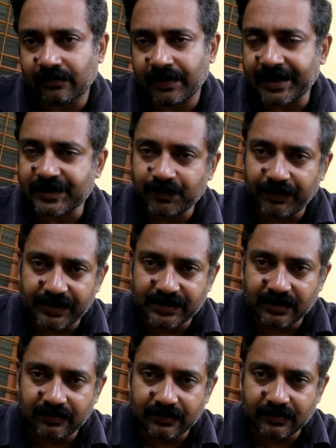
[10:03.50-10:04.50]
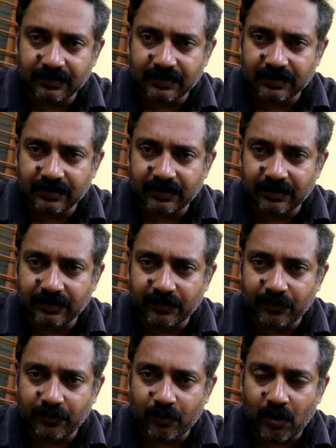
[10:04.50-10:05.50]
by expressing
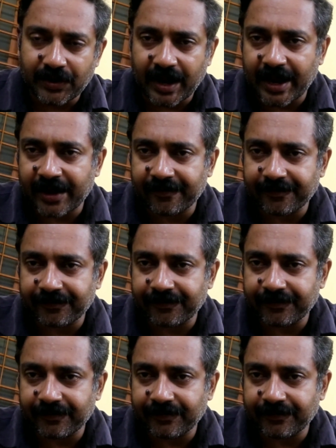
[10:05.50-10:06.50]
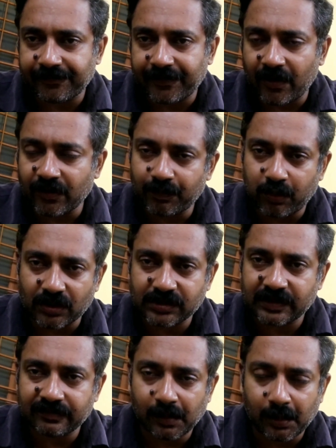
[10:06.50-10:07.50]
what I have found
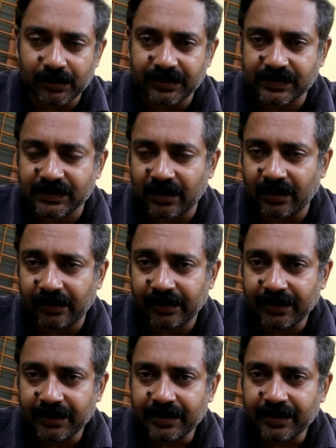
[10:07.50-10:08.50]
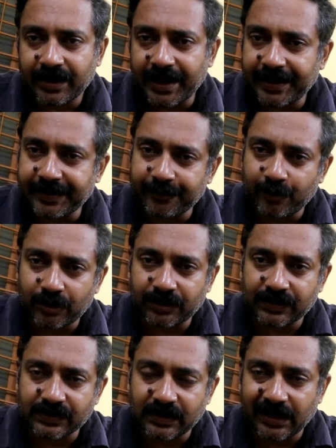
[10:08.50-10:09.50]
positive about this car and what
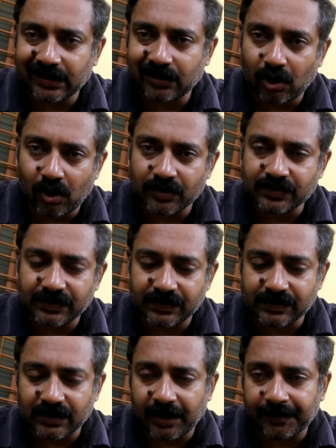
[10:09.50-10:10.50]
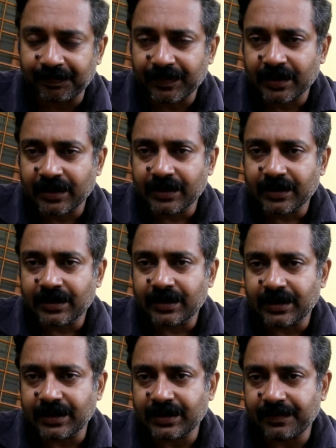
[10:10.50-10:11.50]
are the slight cons in this car.
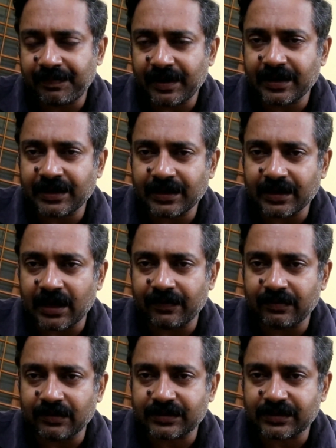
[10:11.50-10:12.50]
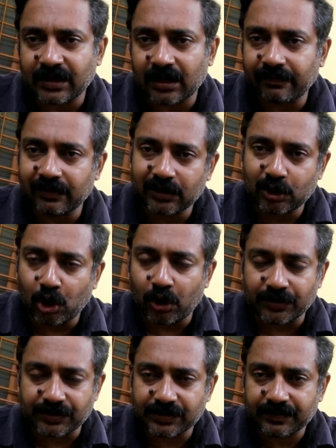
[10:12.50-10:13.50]
In the beginning, I will start with
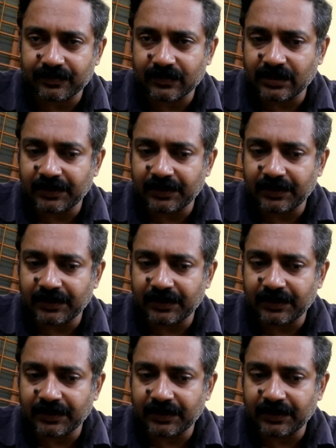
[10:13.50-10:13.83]
cons.